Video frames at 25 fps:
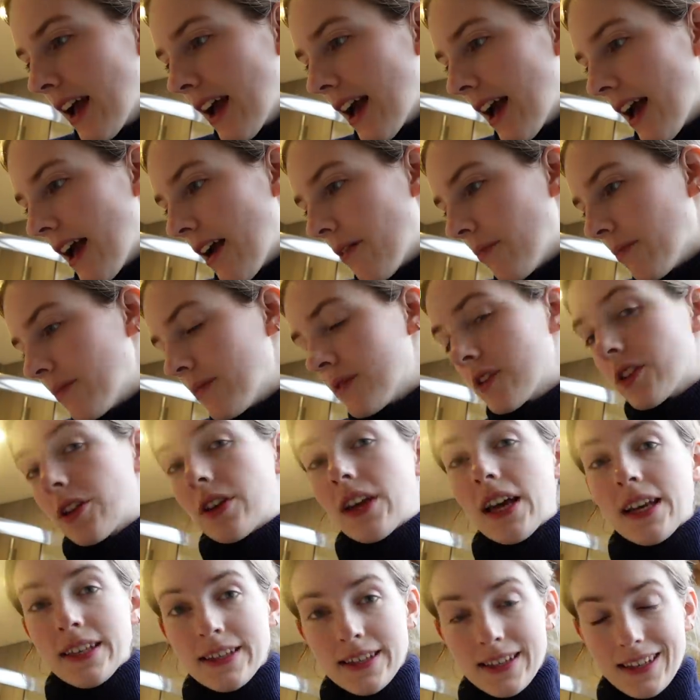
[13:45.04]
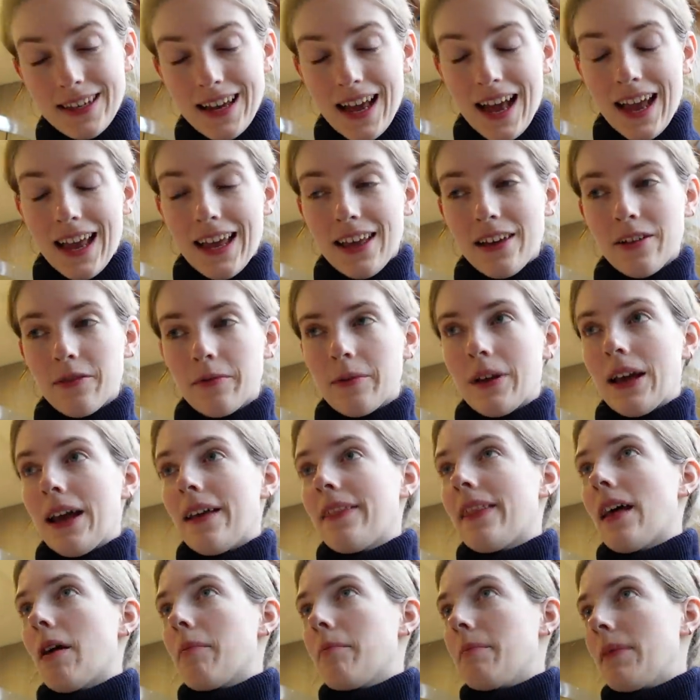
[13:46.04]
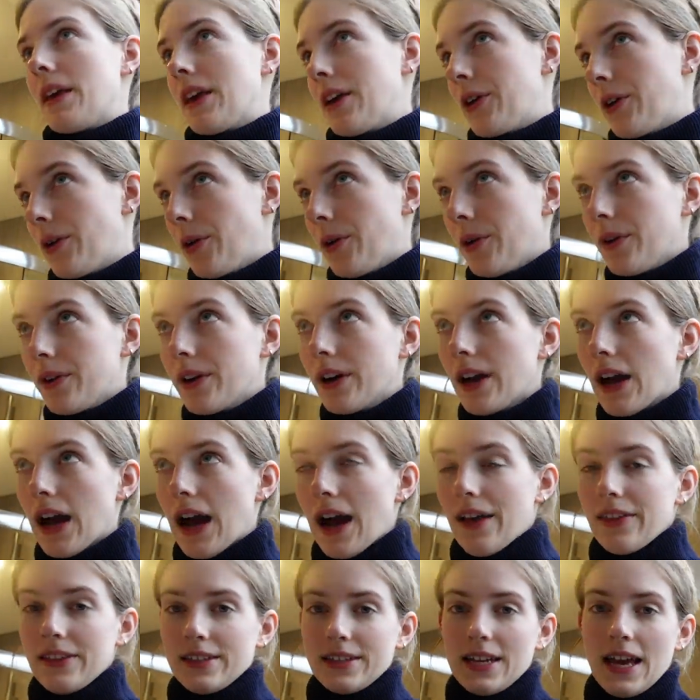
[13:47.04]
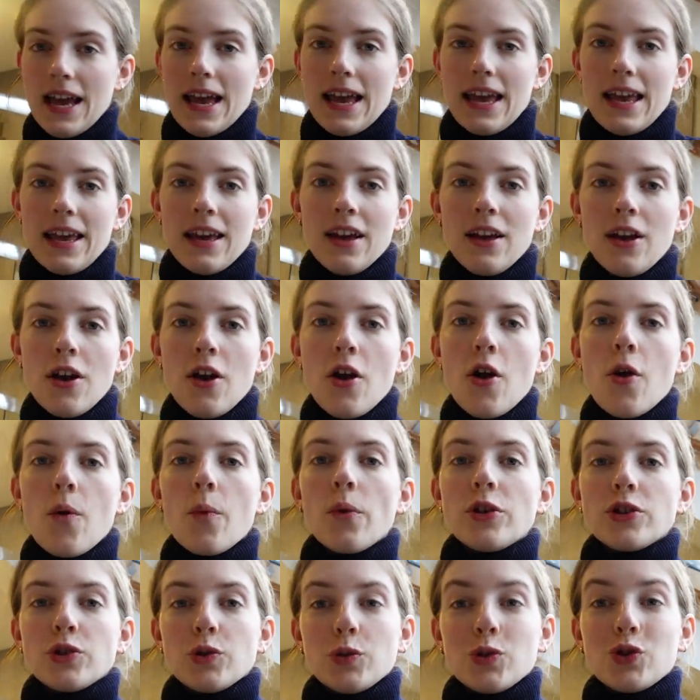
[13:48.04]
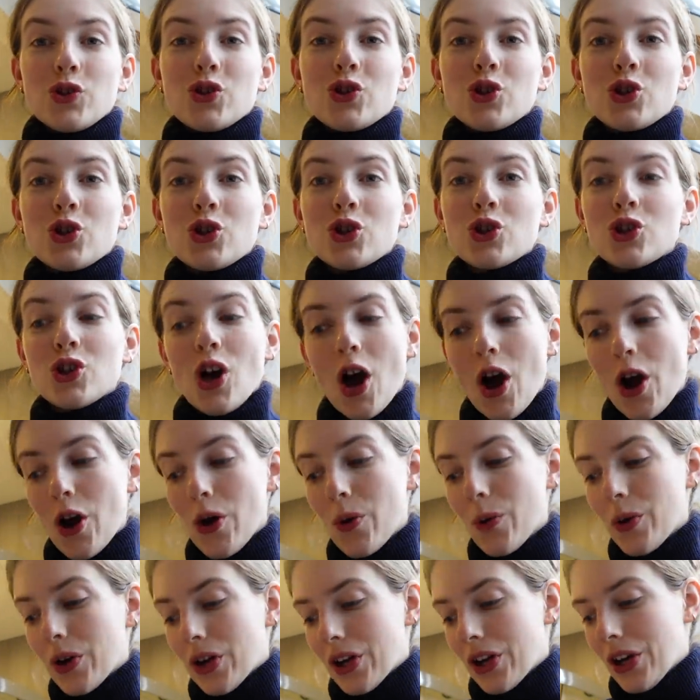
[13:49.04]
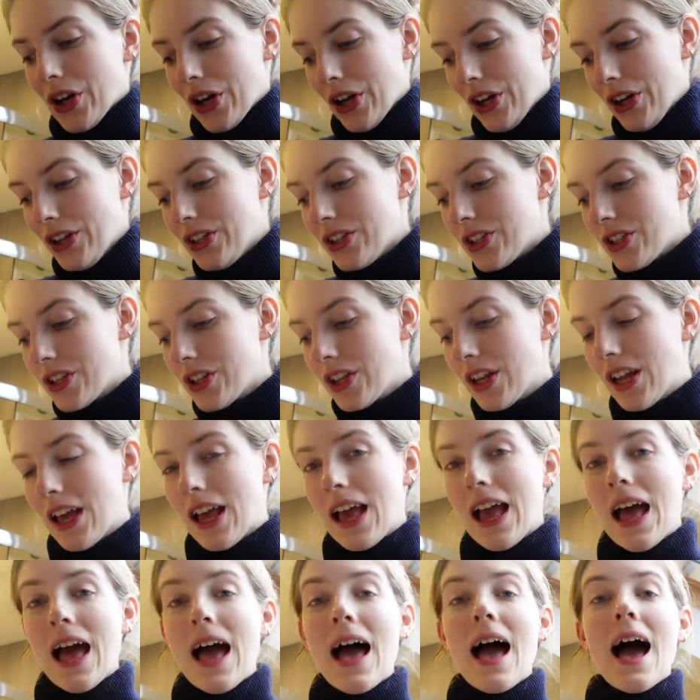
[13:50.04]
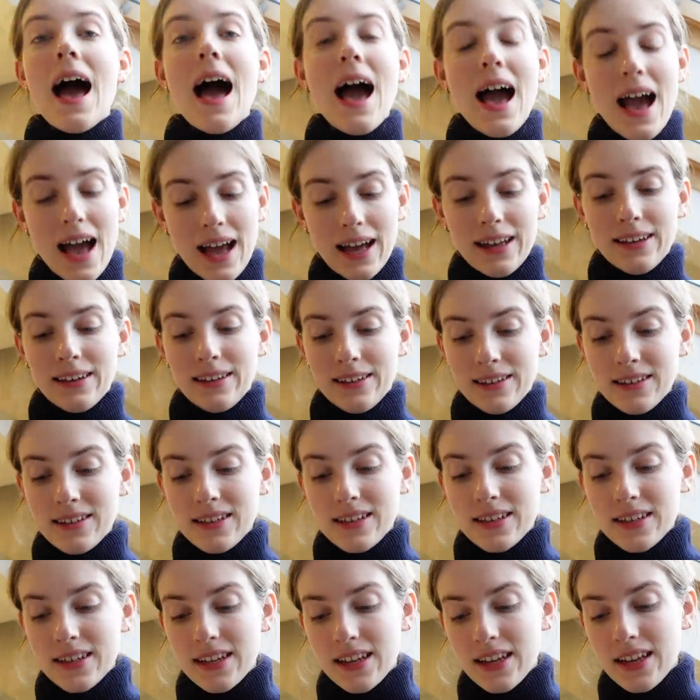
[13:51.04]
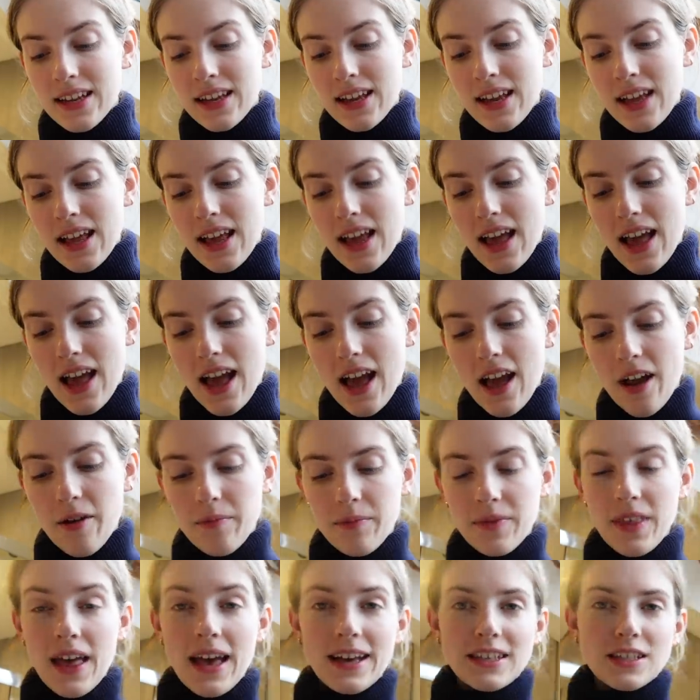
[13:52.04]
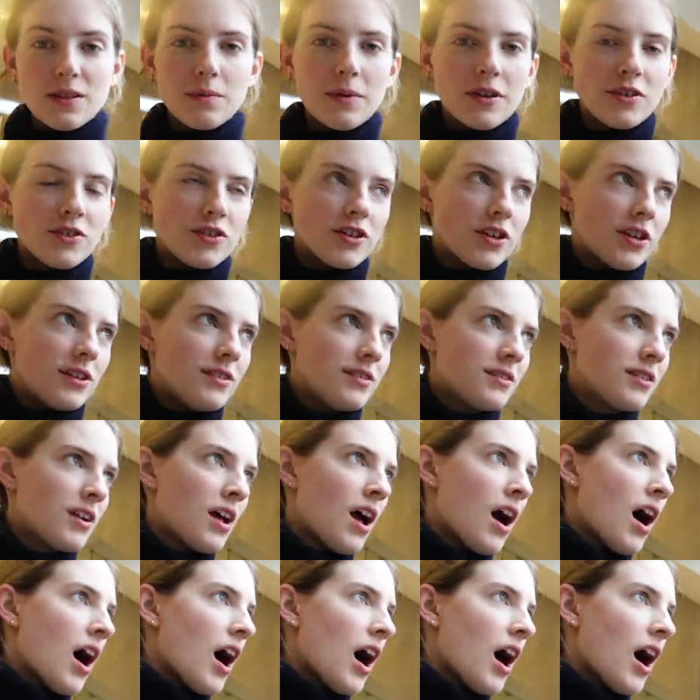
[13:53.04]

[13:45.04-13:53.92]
Um, so yesterday we had that meal at the Tate, which was so good, and um, the exhibition.